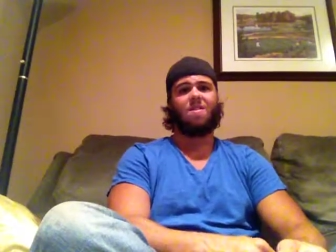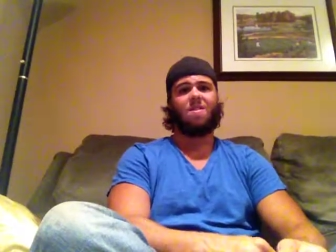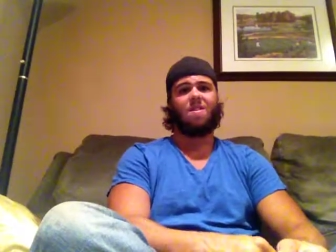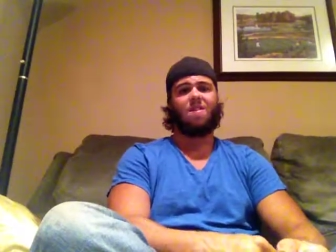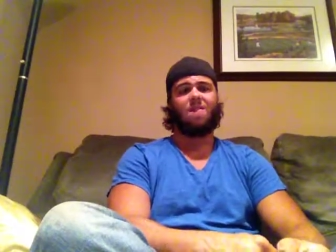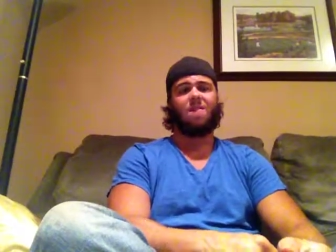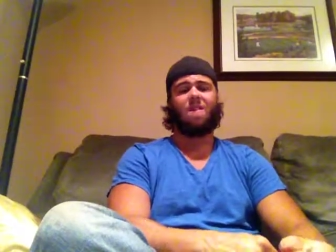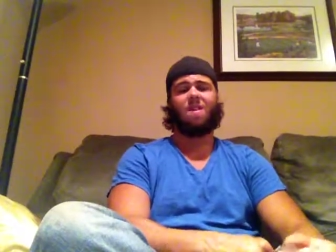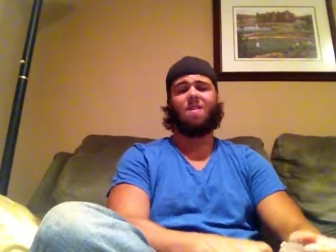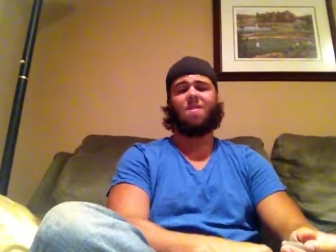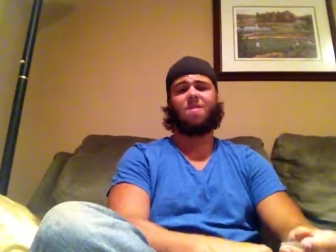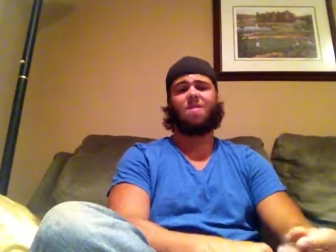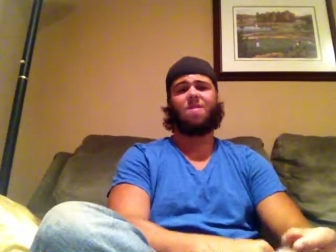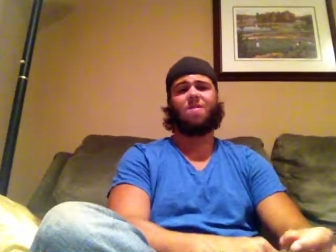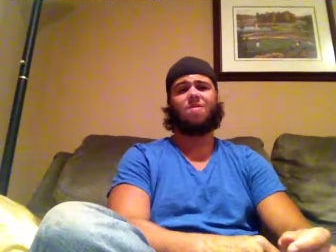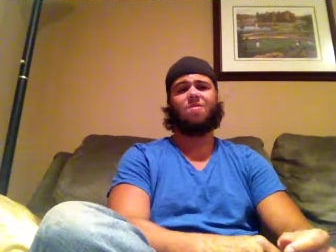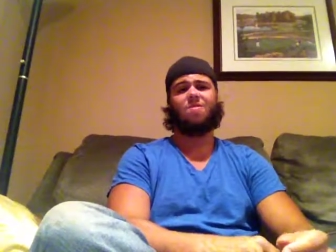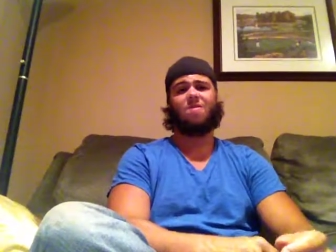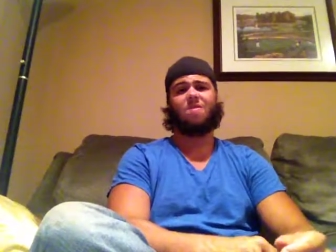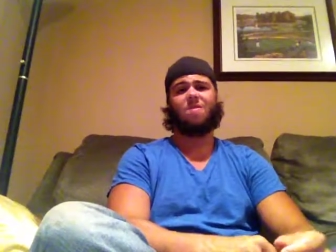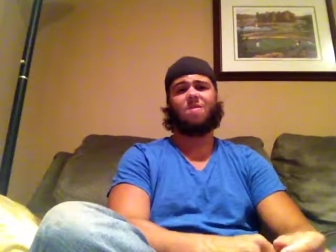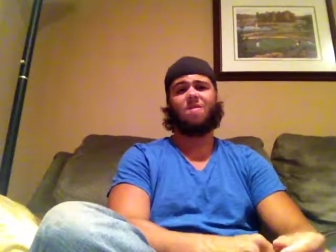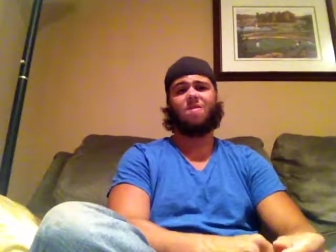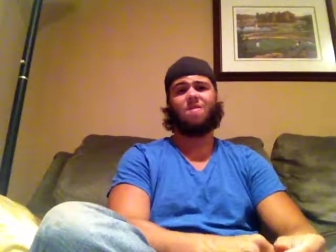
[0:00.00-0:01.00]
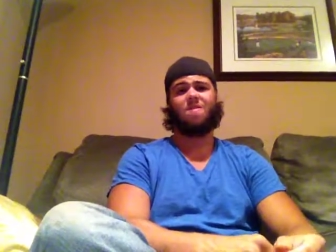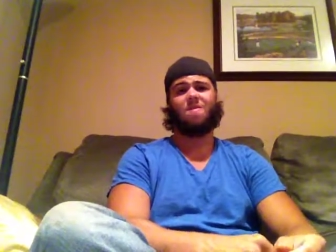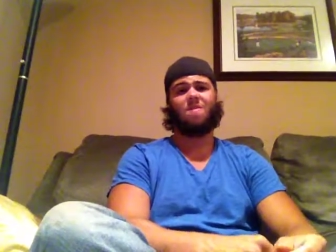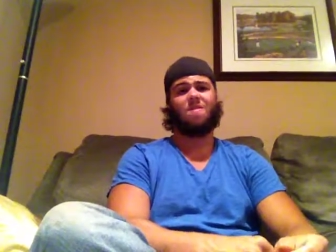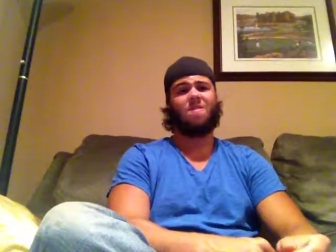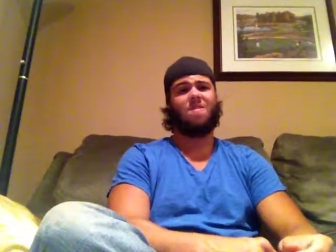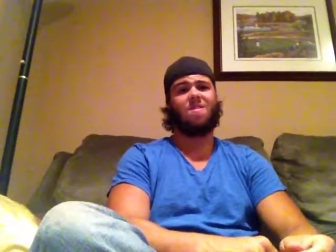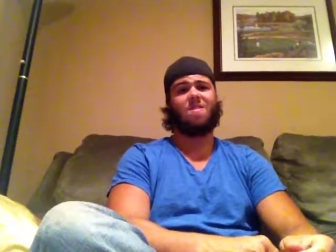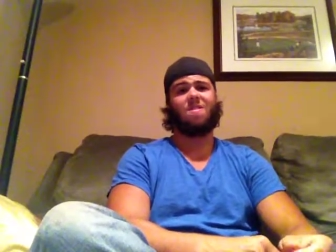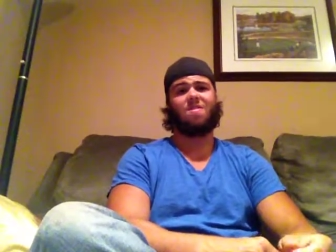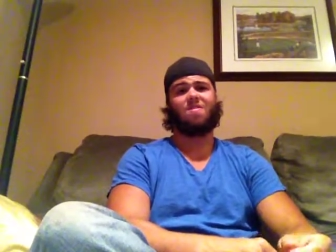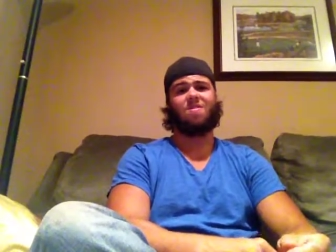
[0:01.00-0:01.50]
If I don't enjoy it,
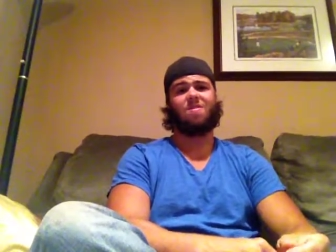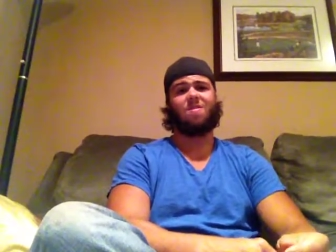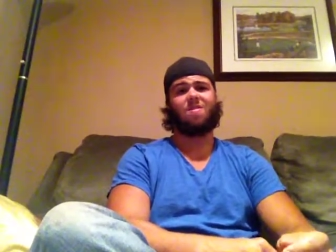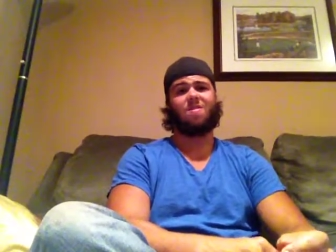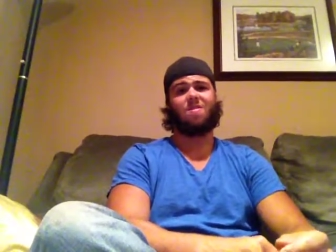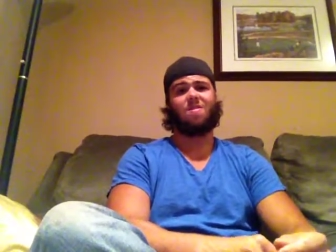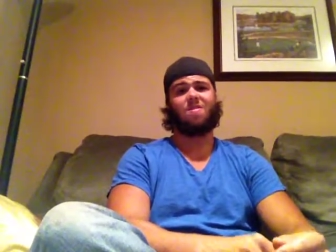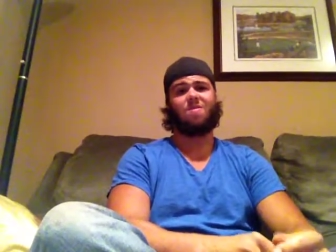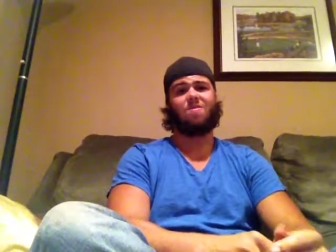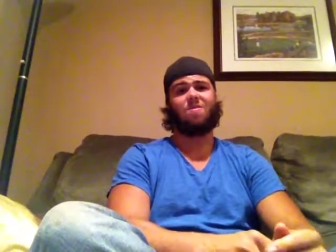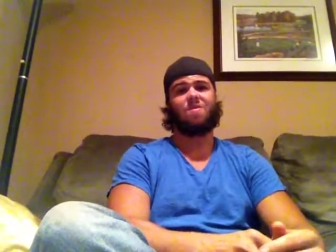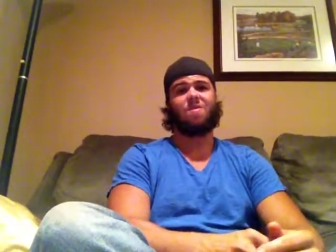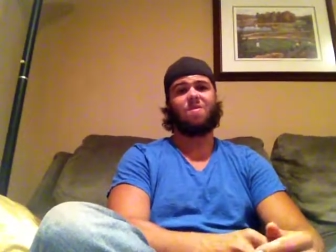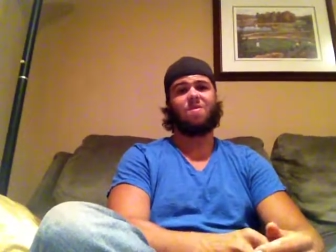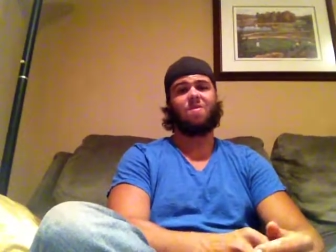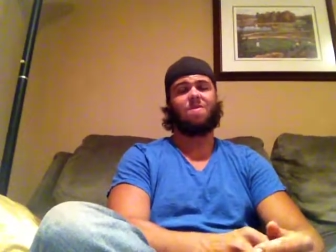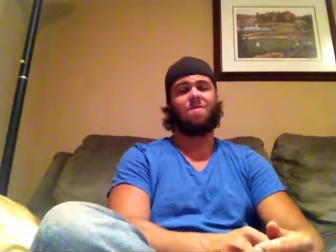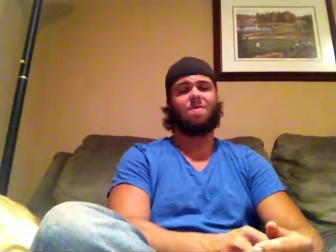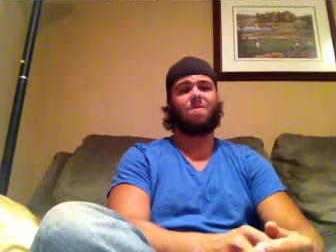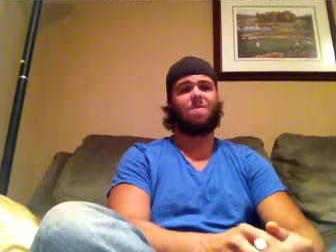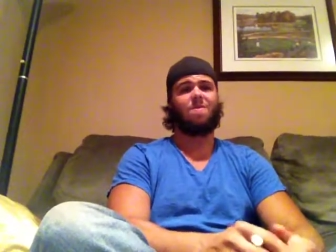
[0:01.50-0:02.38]
you guys aren't going to enjoy it,